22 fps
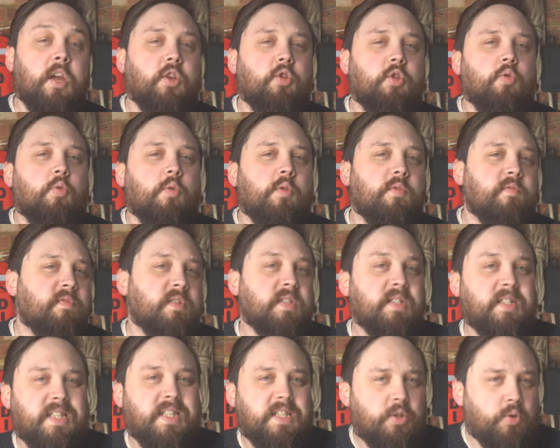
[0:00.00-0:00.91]
Your
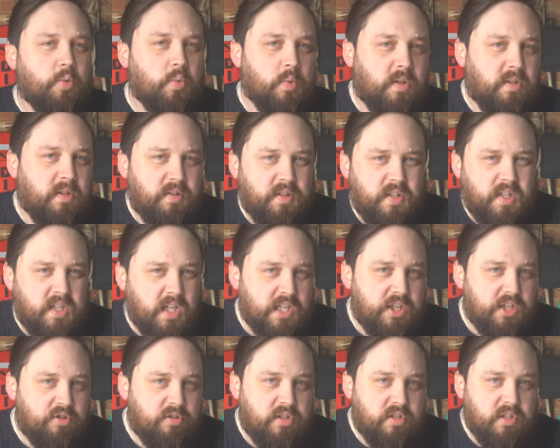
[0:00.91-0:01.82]
residual
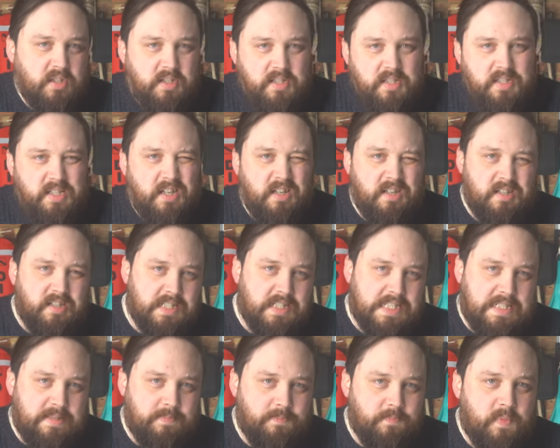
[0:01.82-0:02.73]
nitrogen
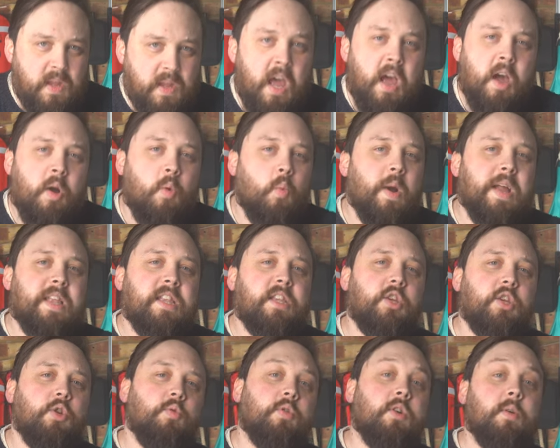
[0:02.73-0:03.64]
time.
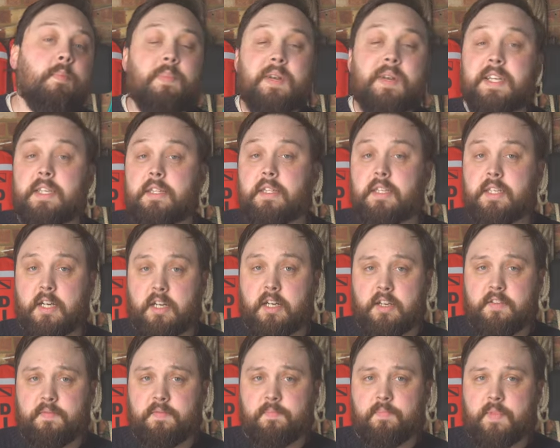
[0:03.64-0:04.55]
When you complete the
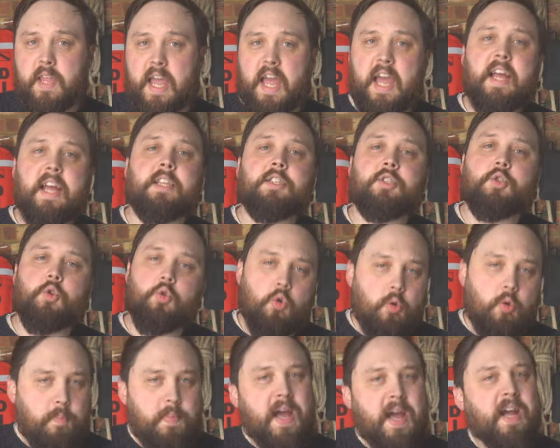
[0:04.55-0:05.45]
dive and
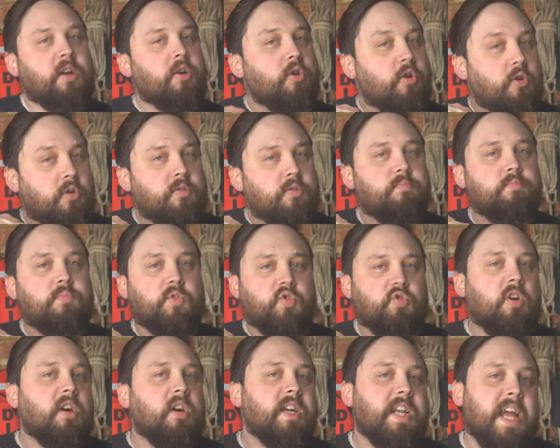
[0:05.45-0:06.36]
you're back on
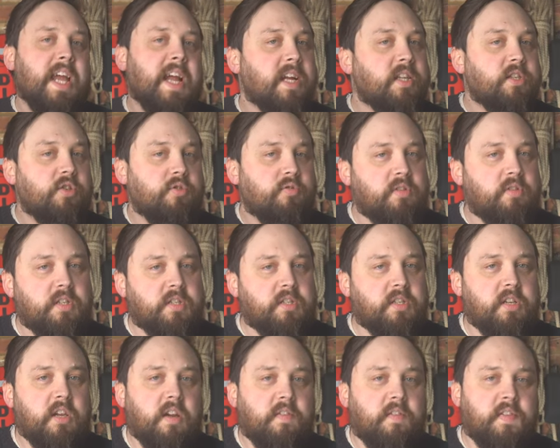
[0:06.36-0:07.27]
dry land, you're on the
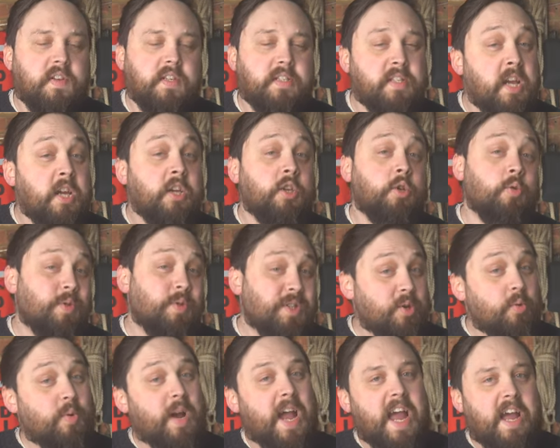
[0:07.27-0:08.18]
surface, you
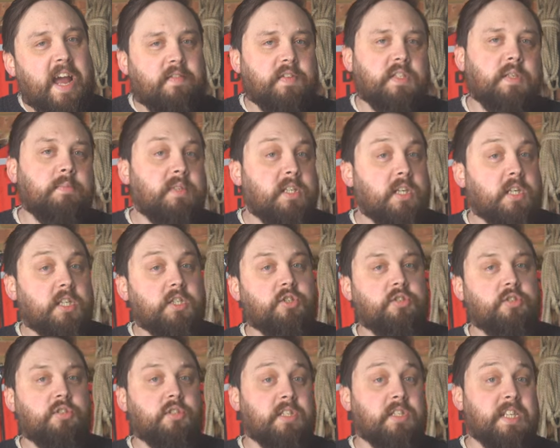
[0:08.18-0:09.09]
still have some
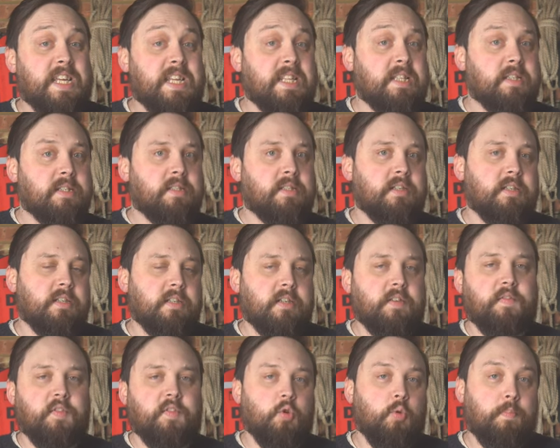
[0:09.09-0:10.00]
nitrogen inside
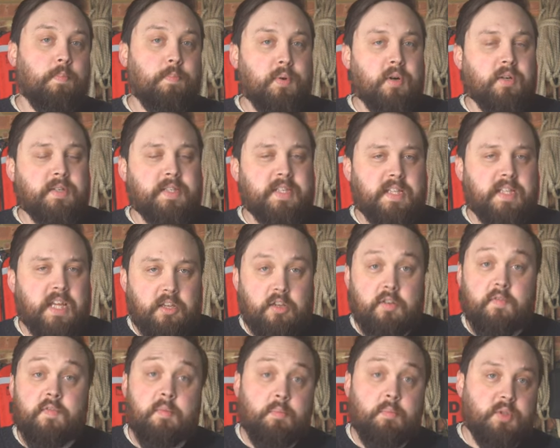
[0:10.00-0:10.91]
of your body that
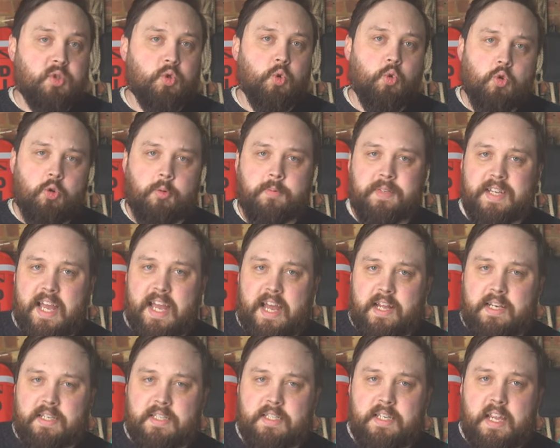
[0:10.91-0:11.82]
you've absorbed
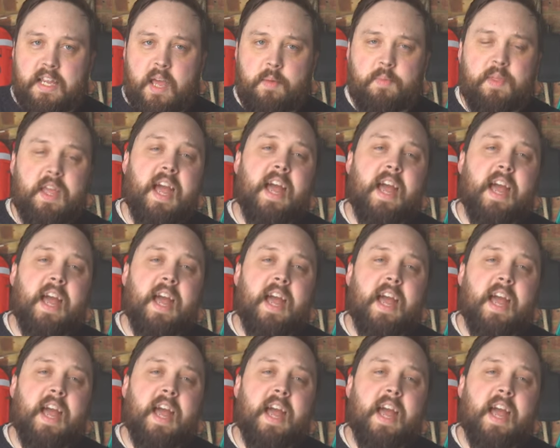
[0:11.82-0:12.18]
at depth.